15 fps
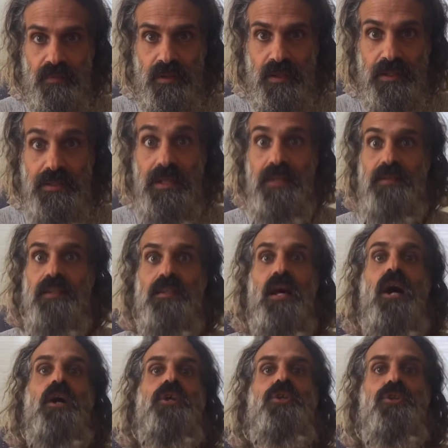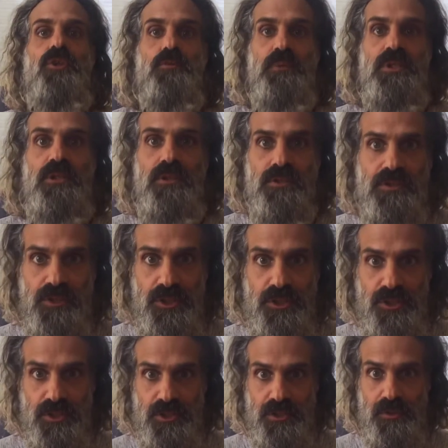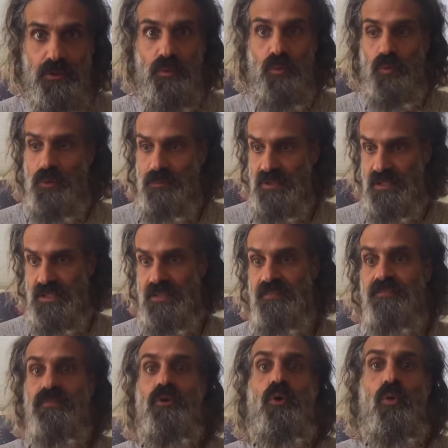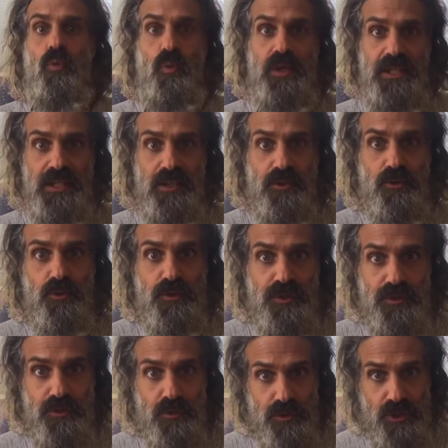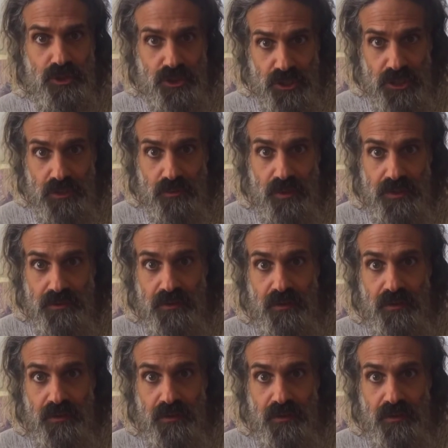Yet in our human conditioning, we believe we can do this to the children.